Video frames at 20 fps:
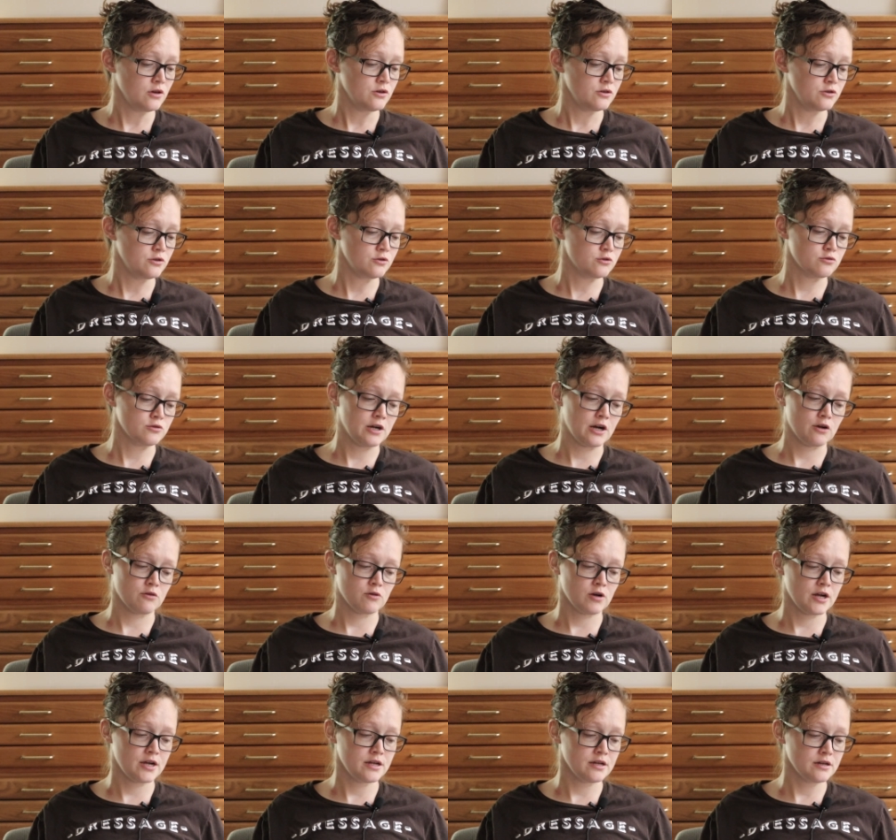You track
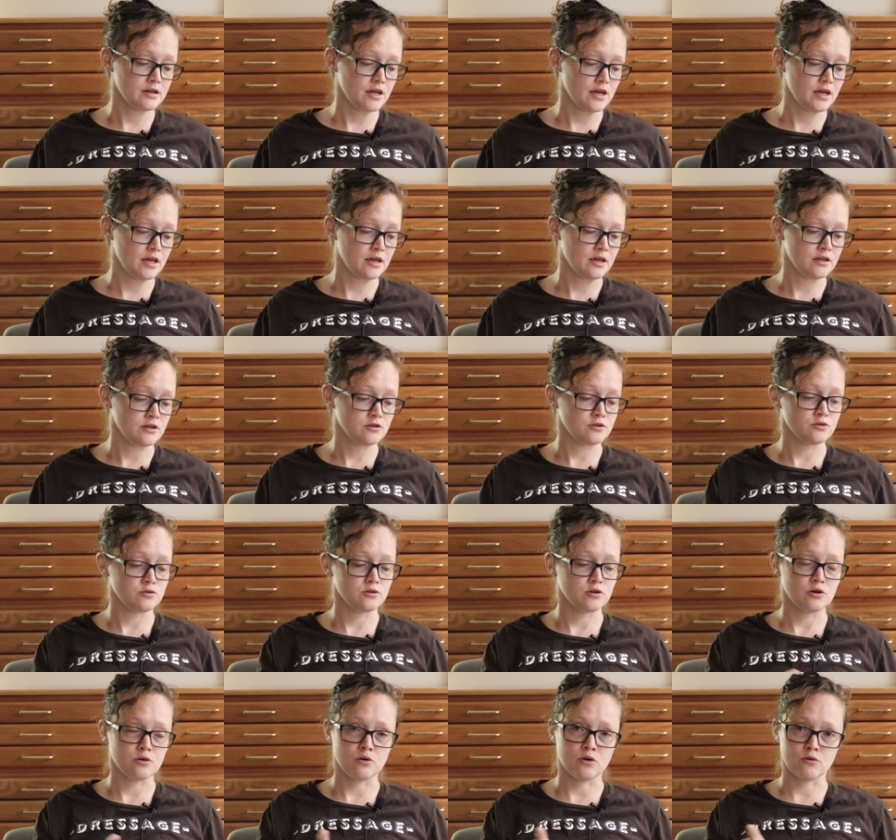right and you
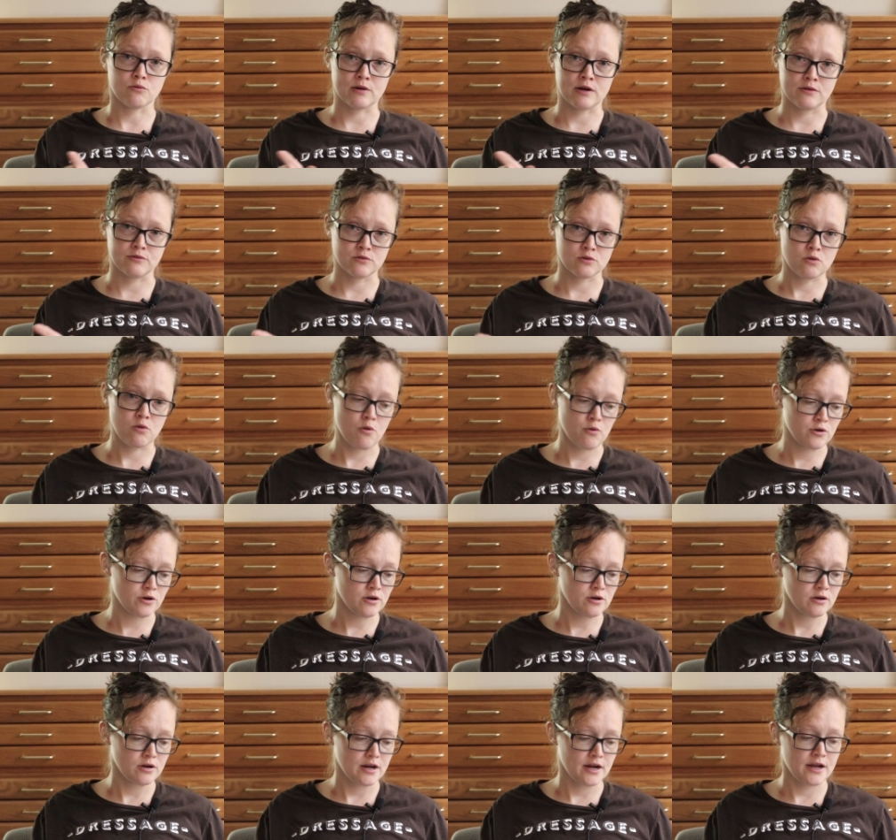go around the
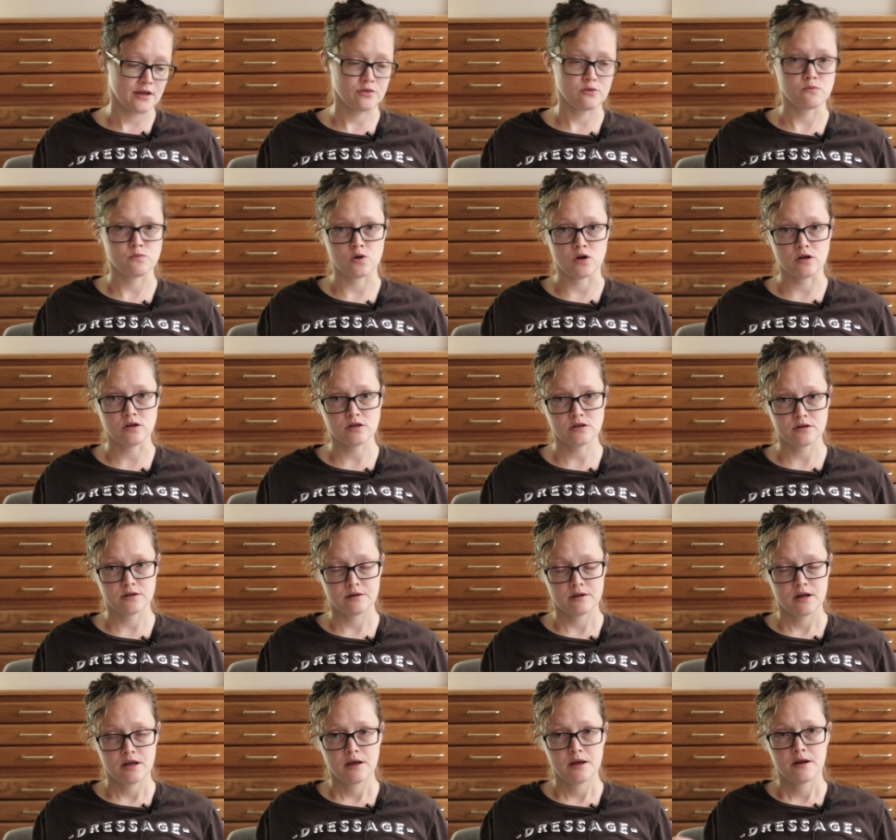corner at the walk.
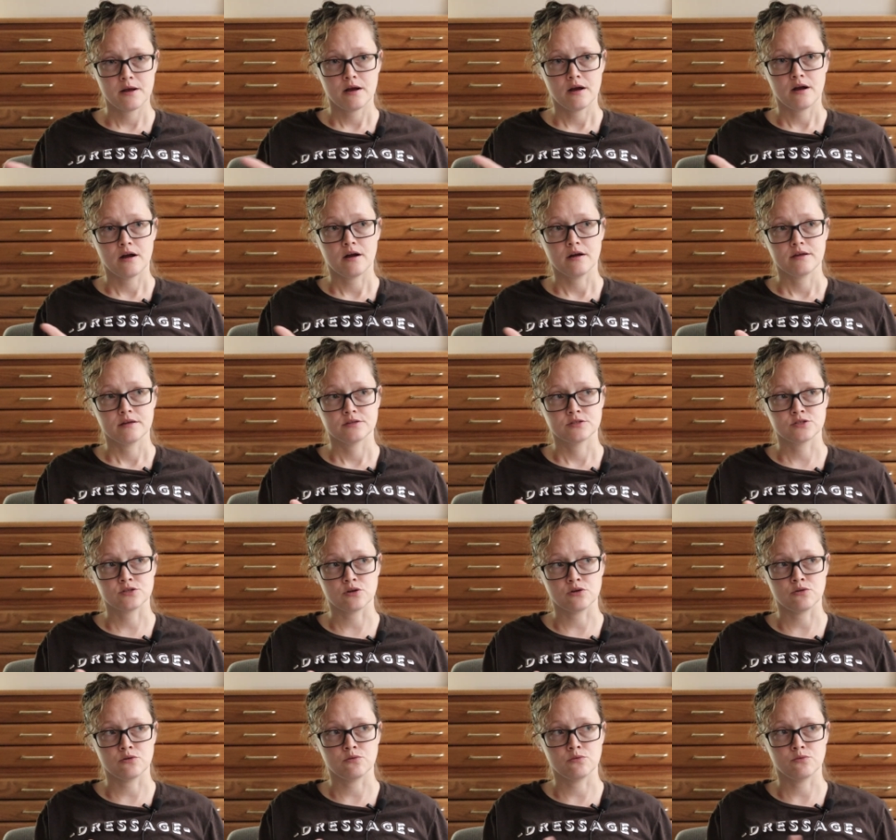
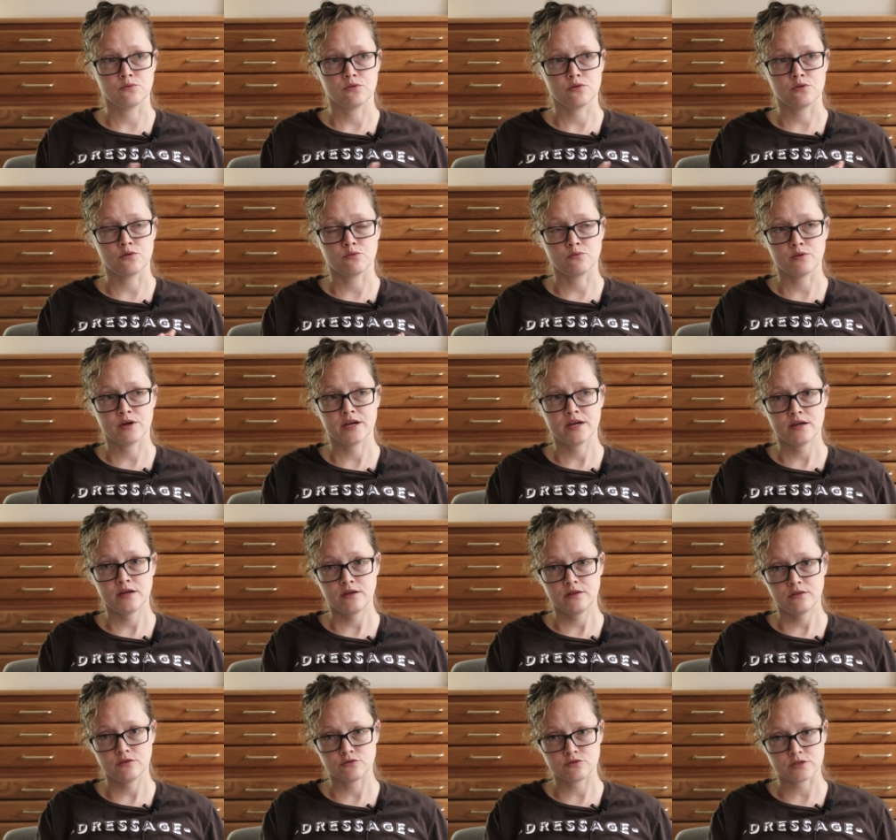So the
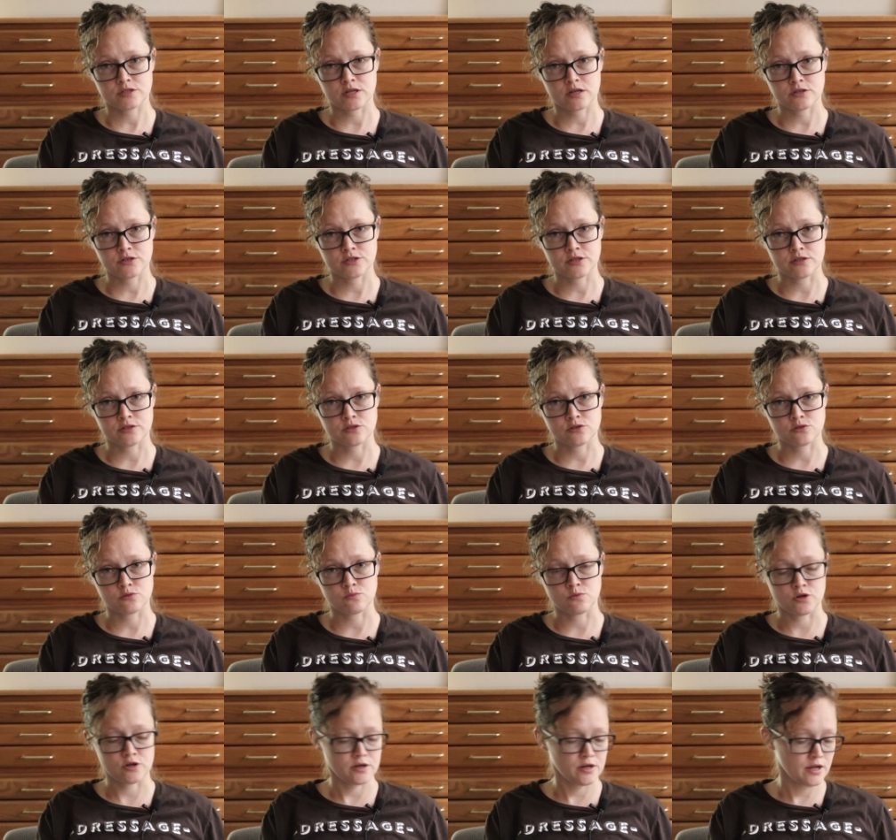way the dressage tests
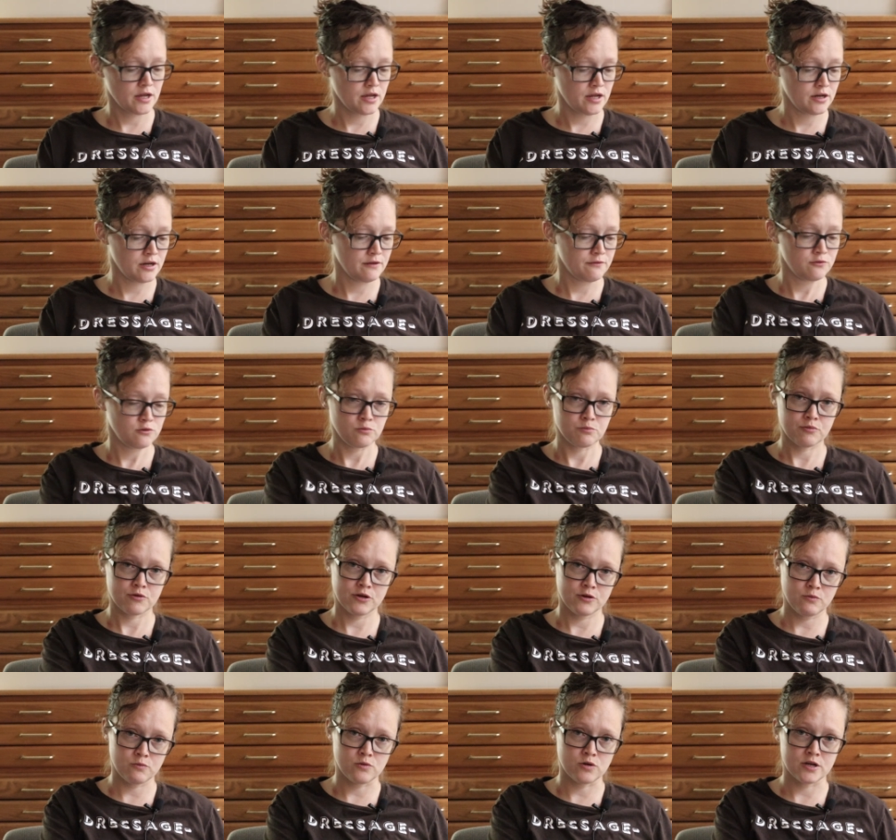work, and if you
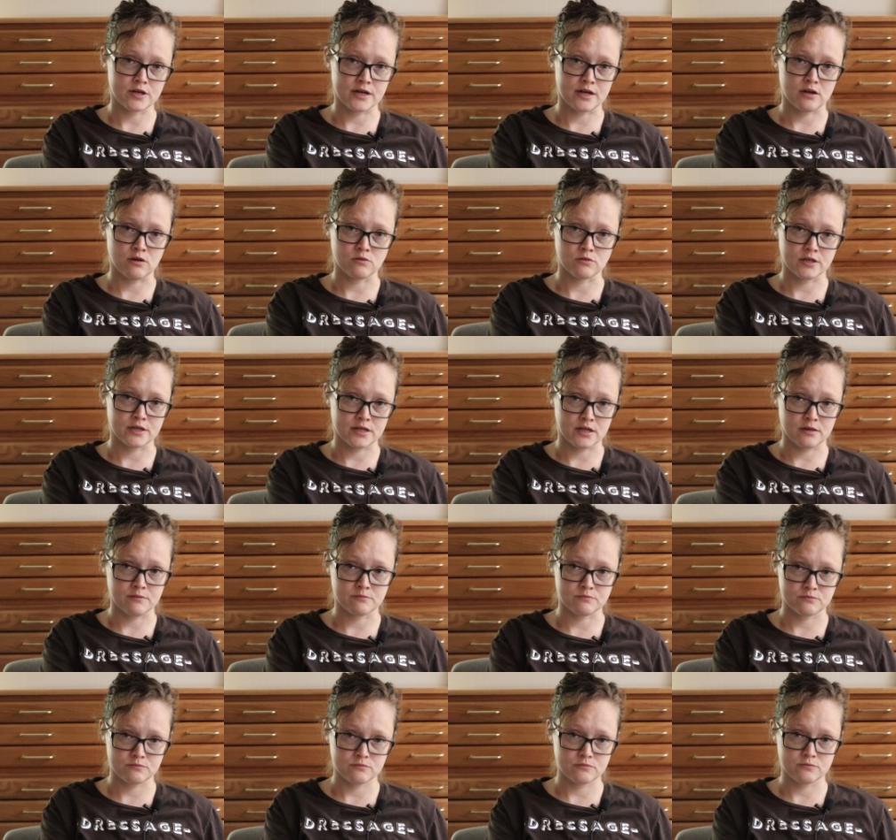print one out like
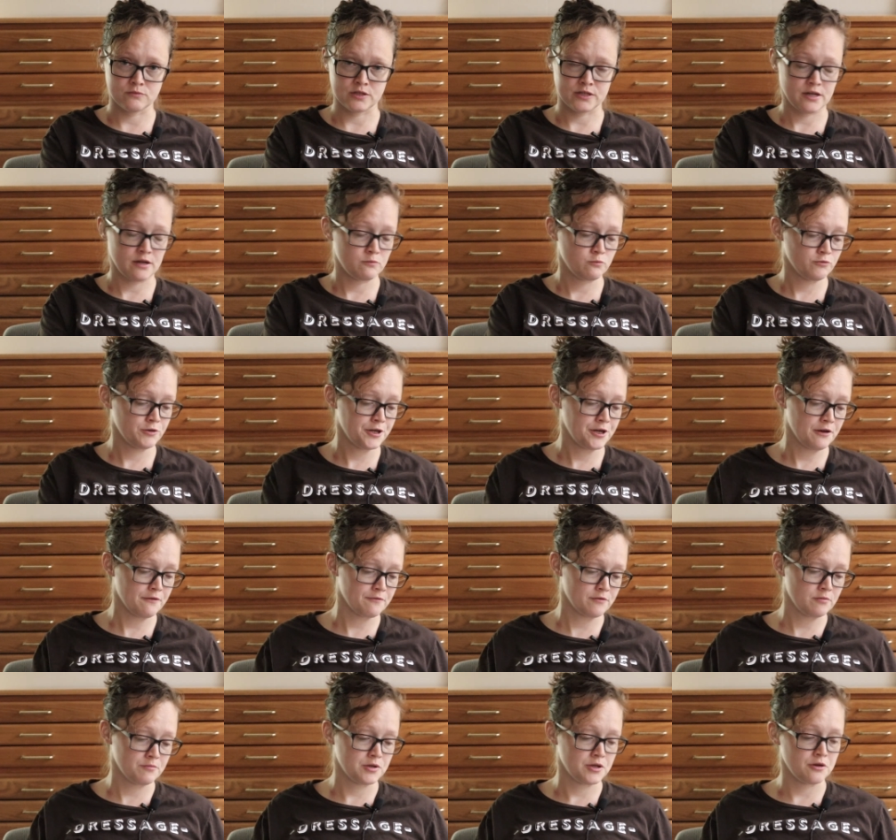I'm reading
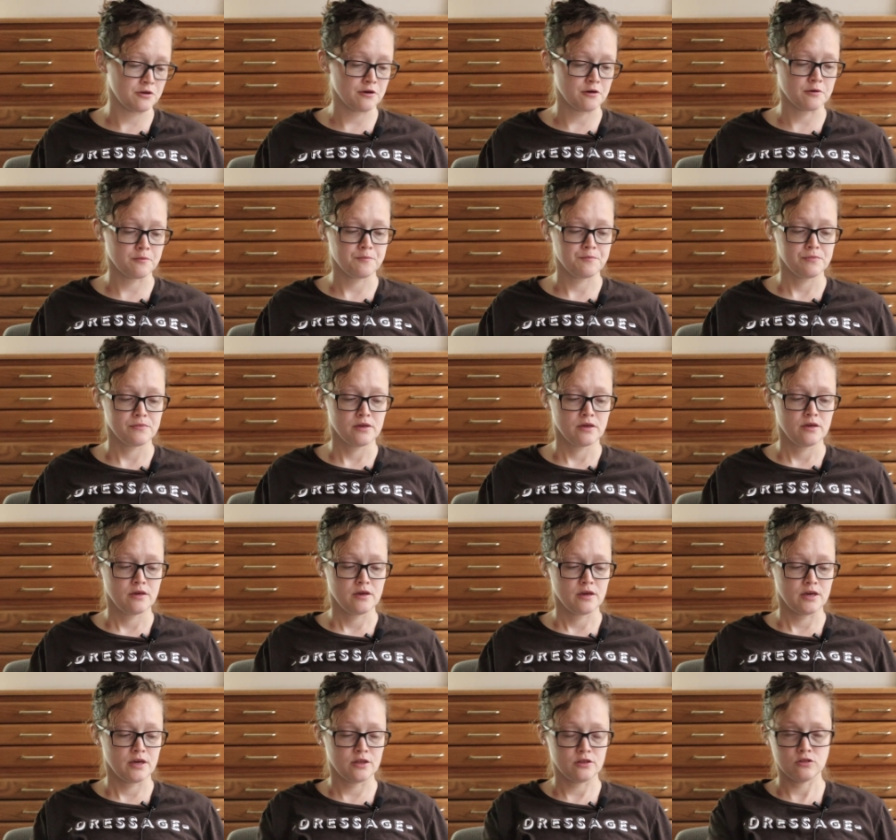from here,
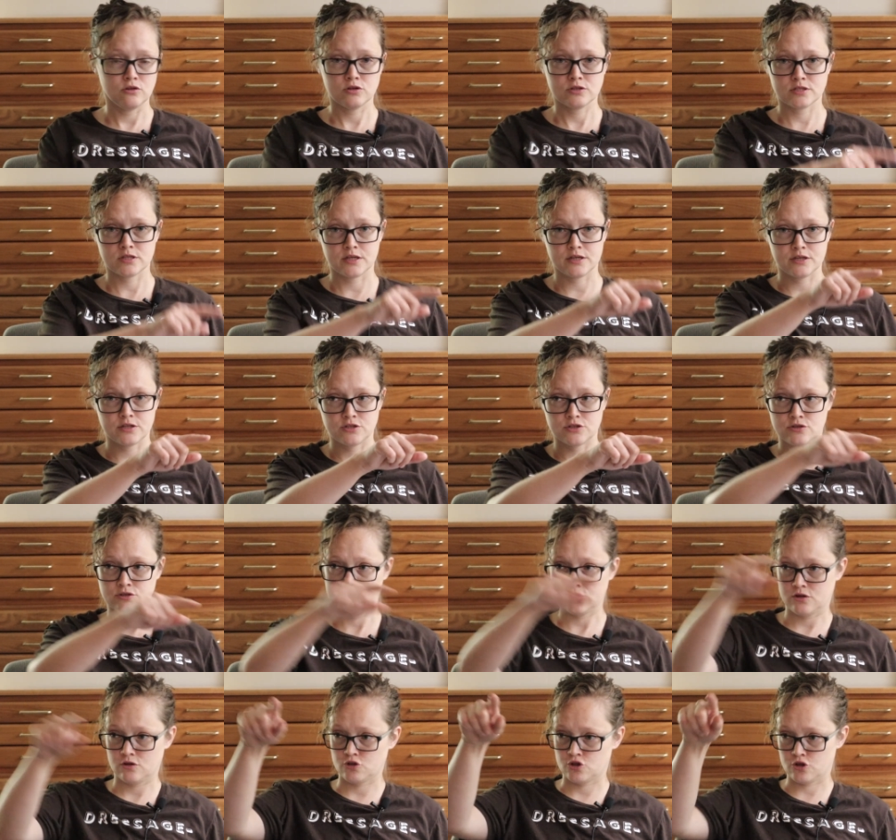it looks like it's
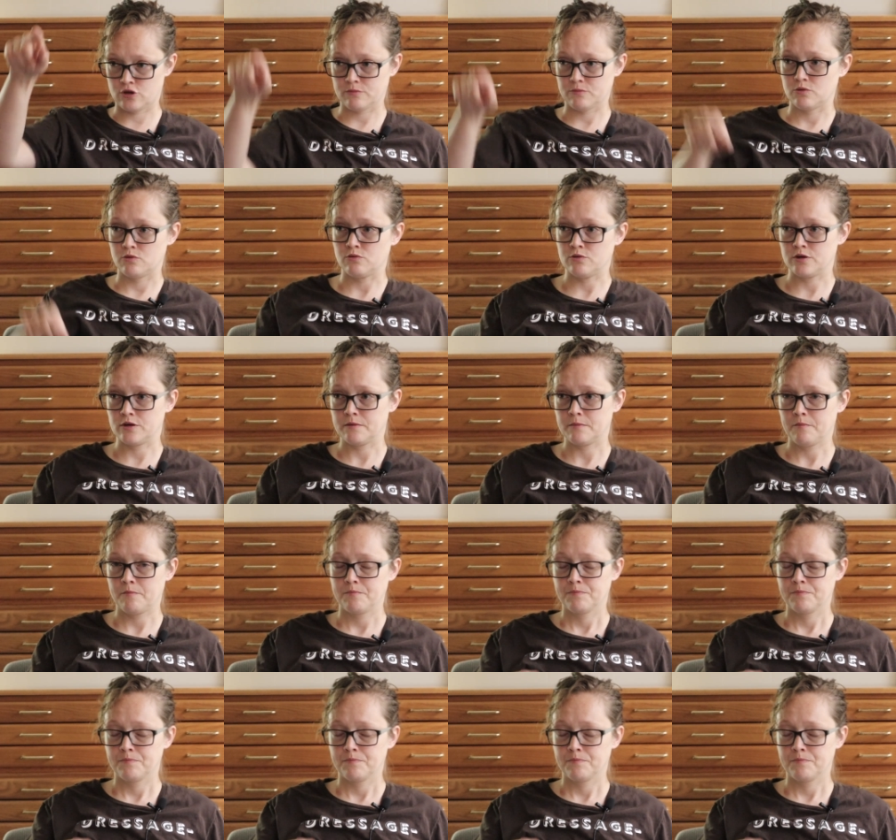just a short corner.